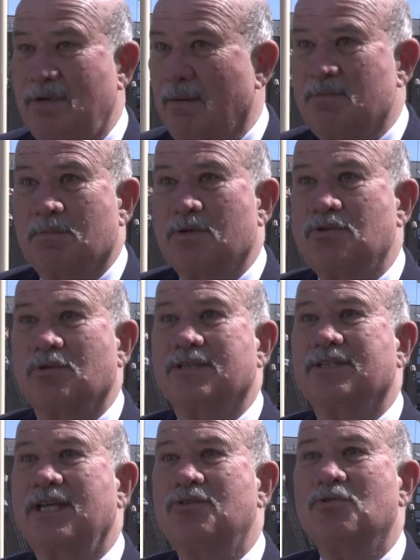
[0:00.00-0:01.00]
come to Bristol
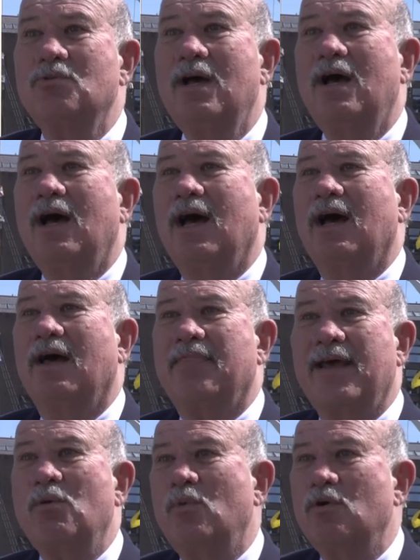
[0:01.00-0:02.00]
Cathedral. Uh,
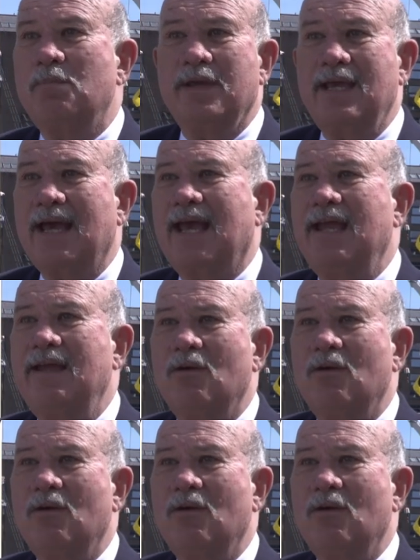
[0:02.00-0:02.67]
there will be a